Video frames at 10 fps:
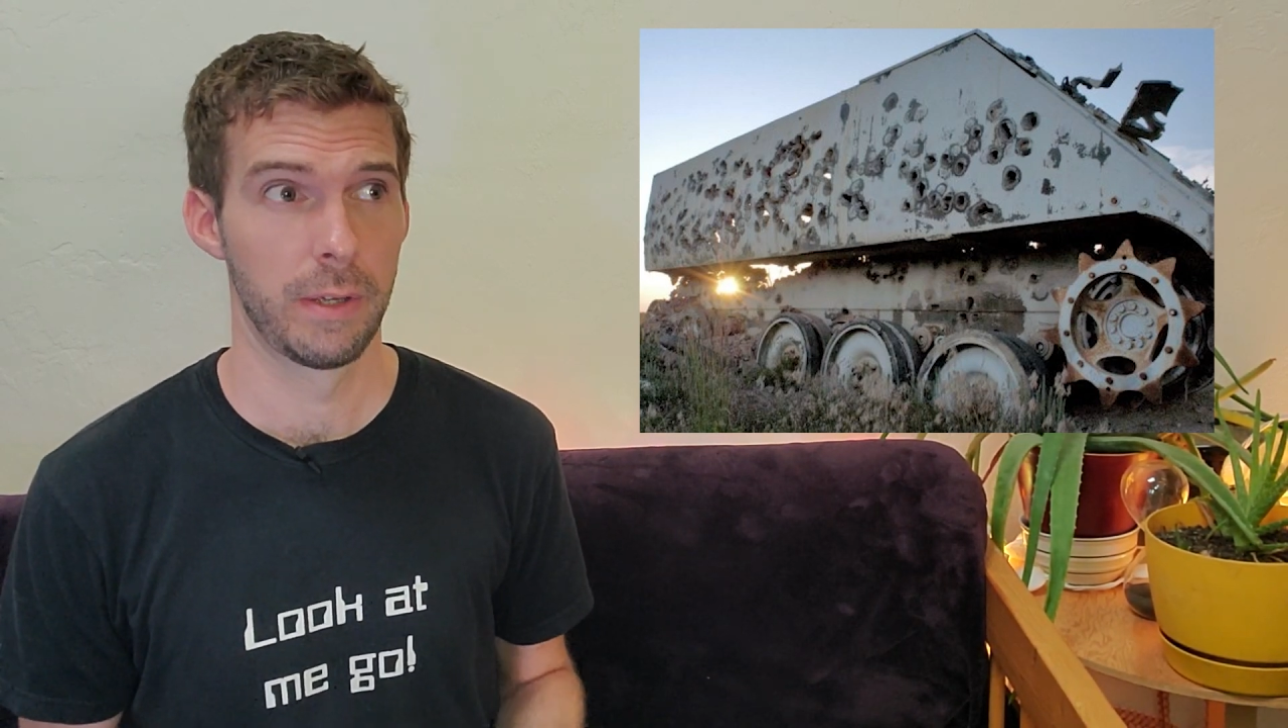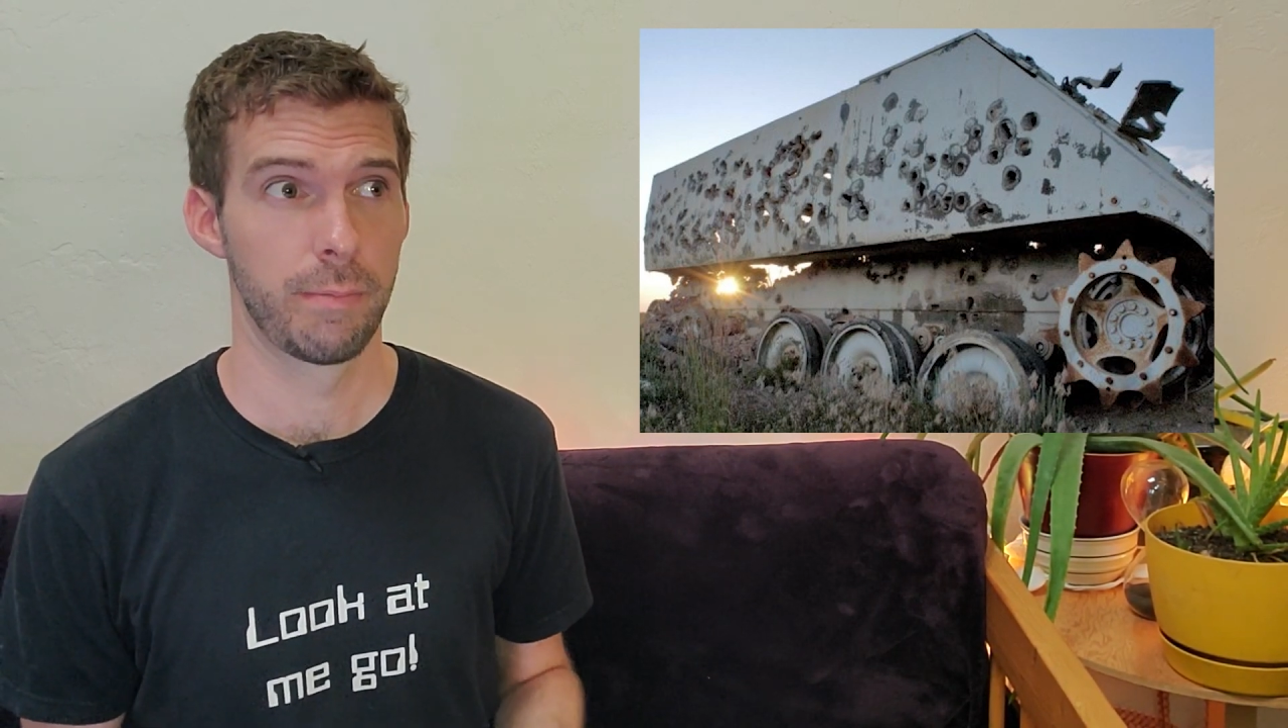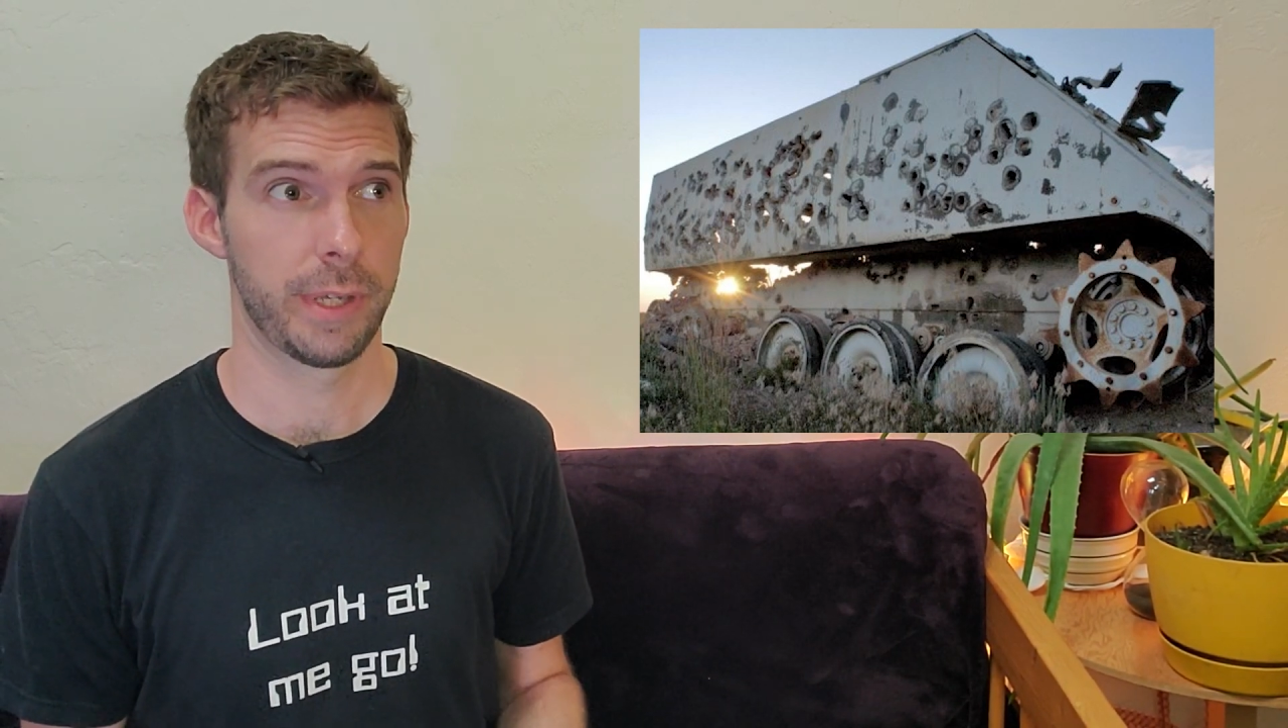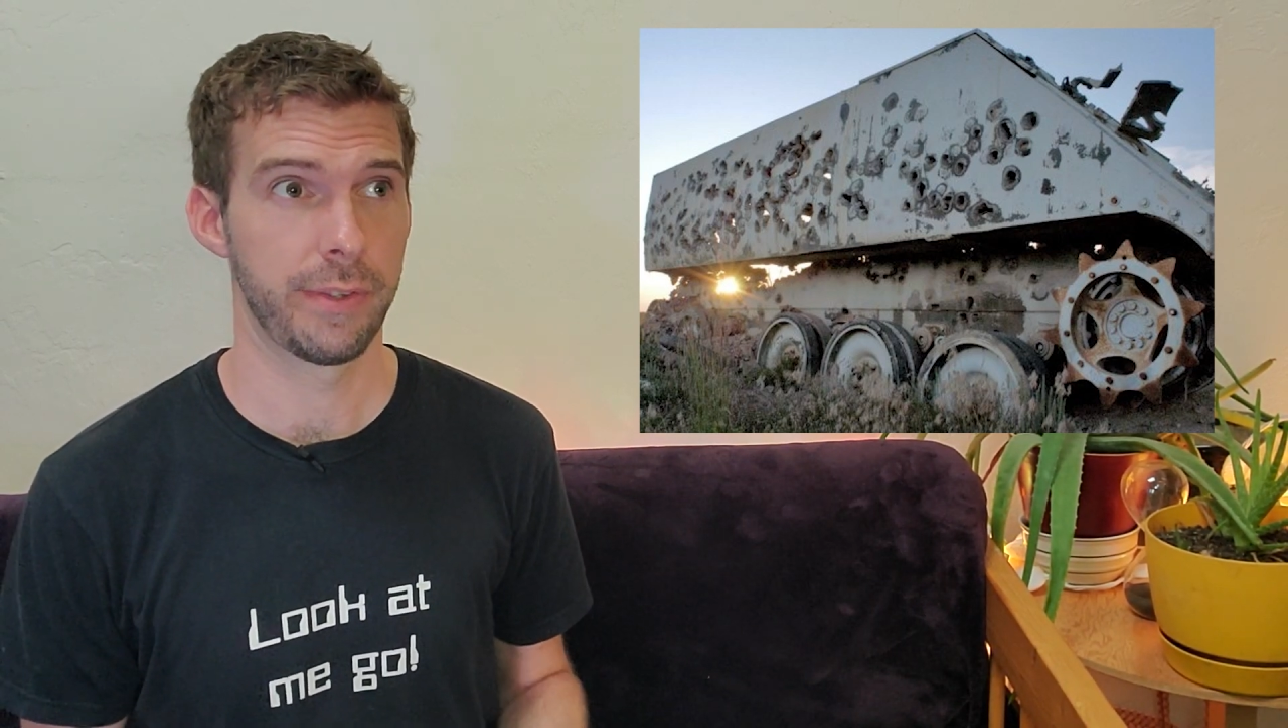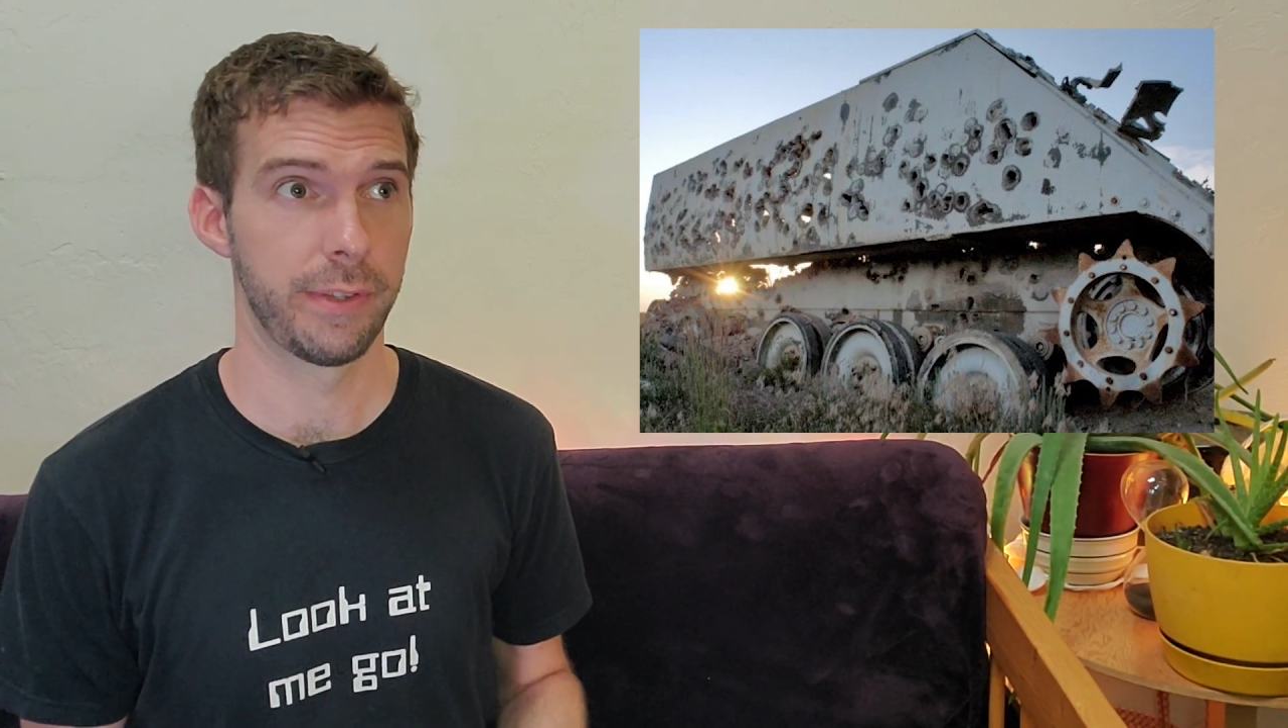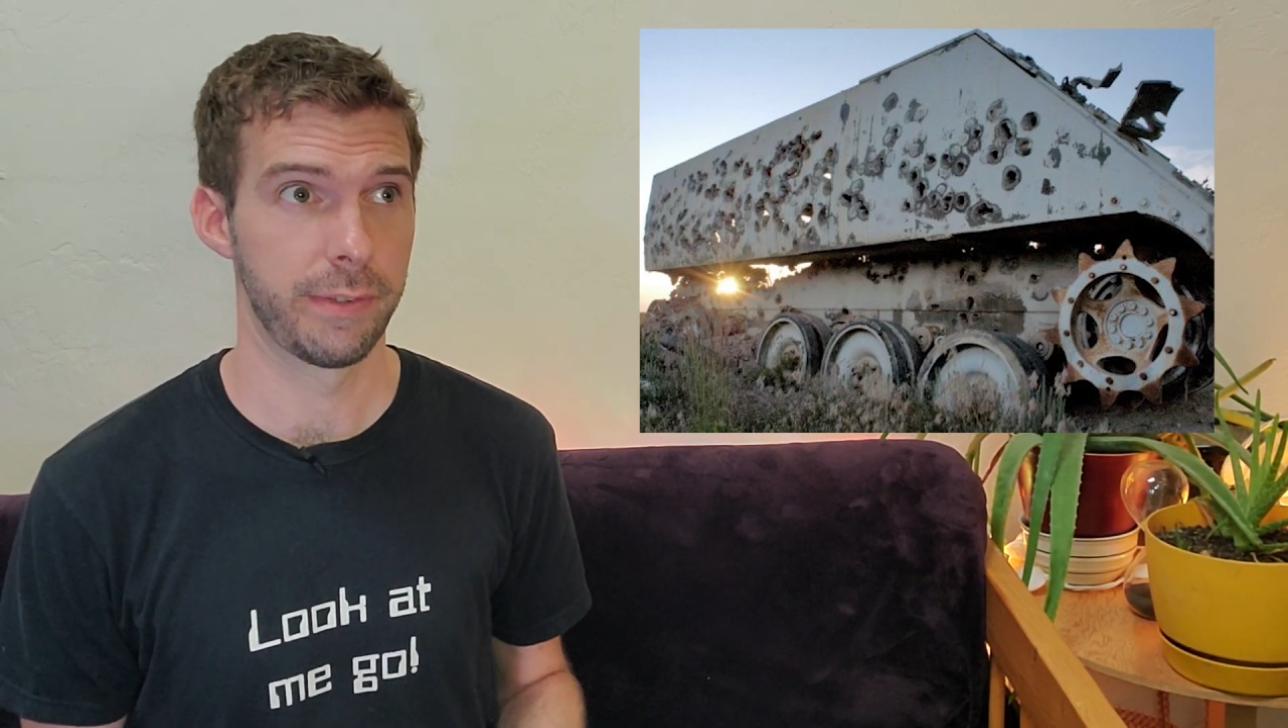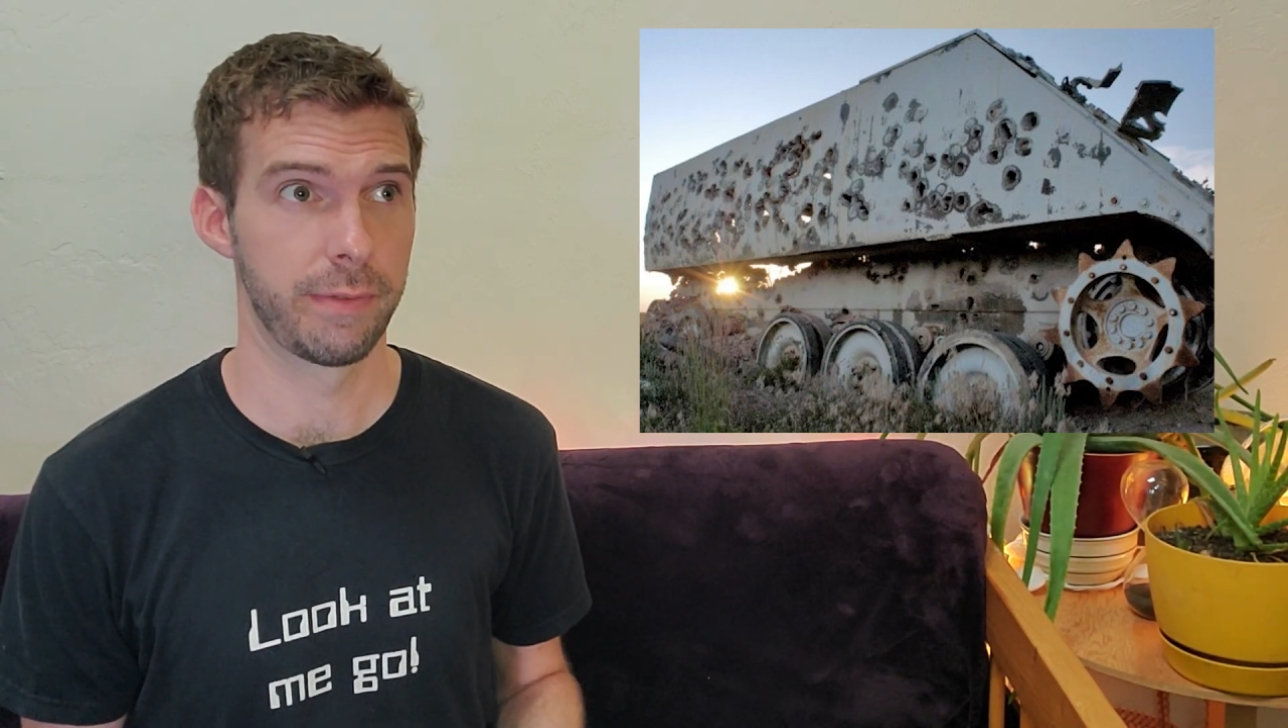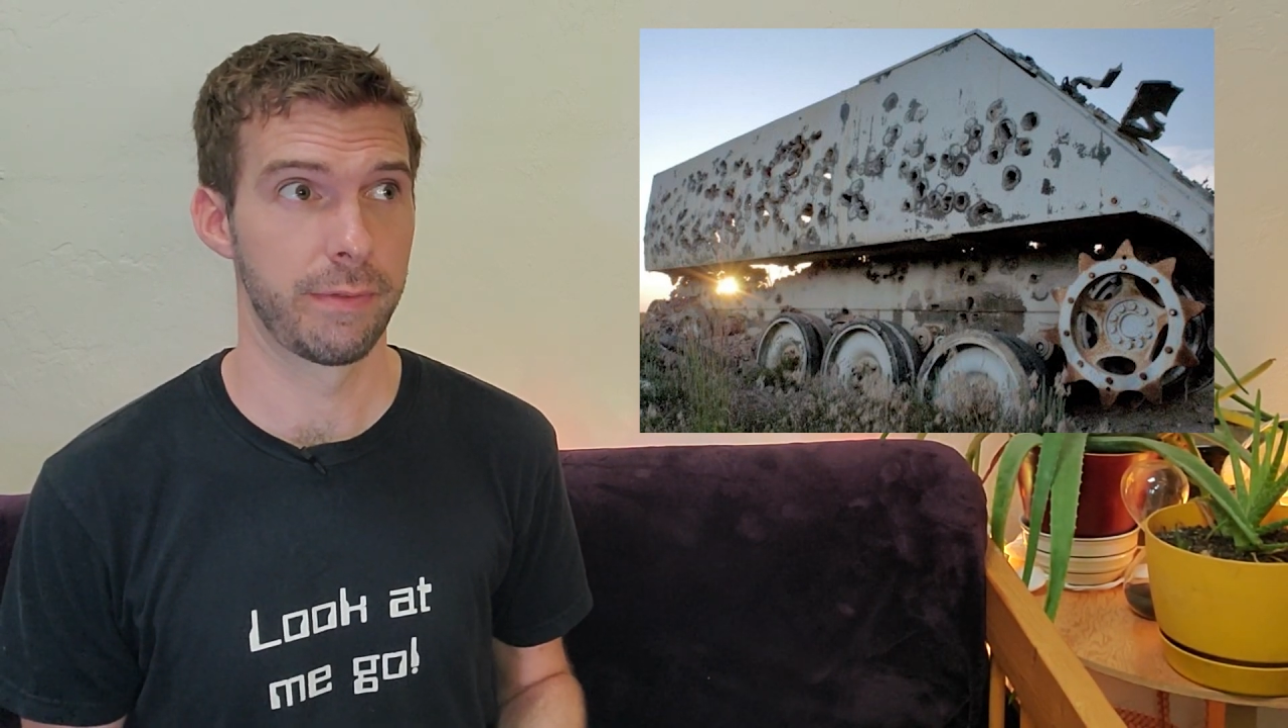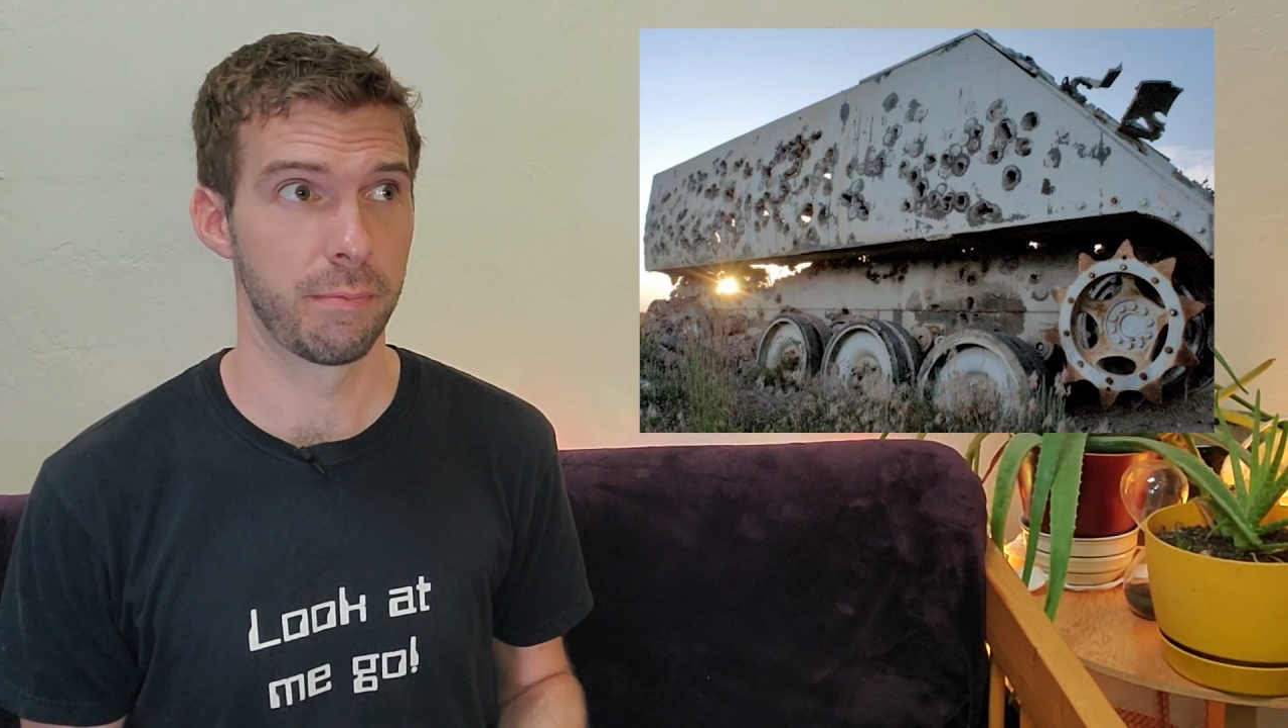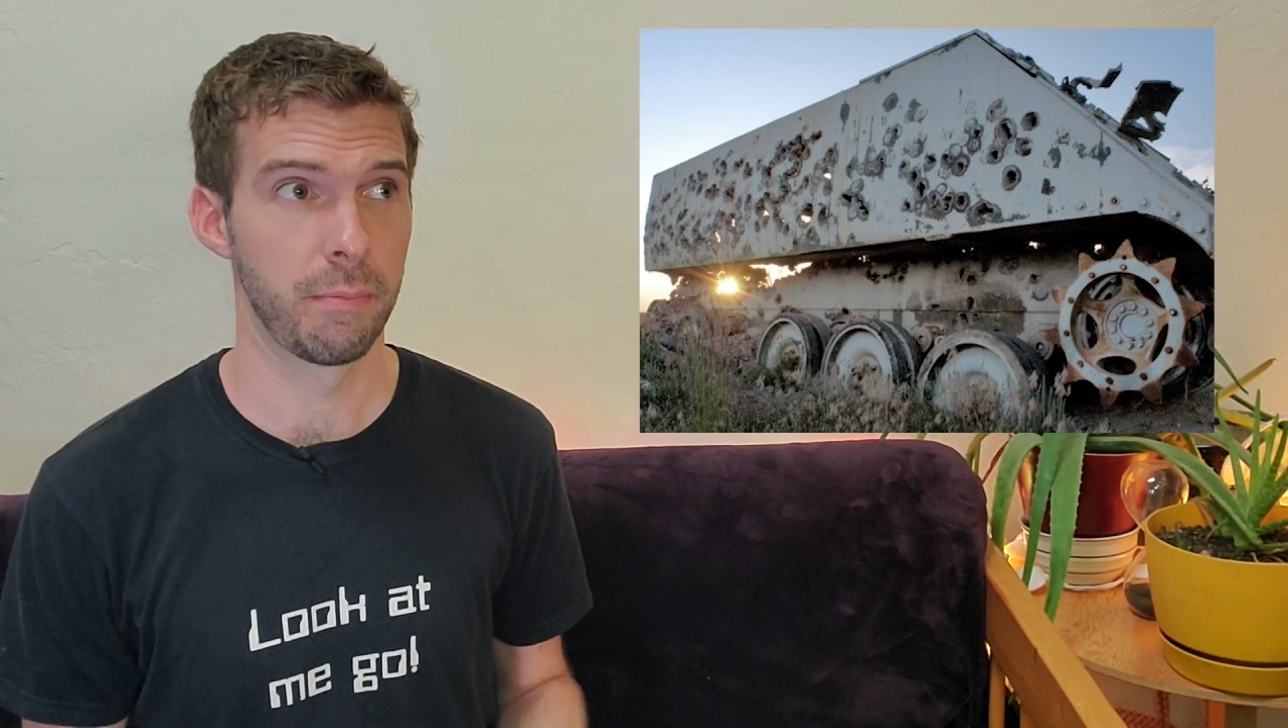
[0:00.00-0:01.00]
because it's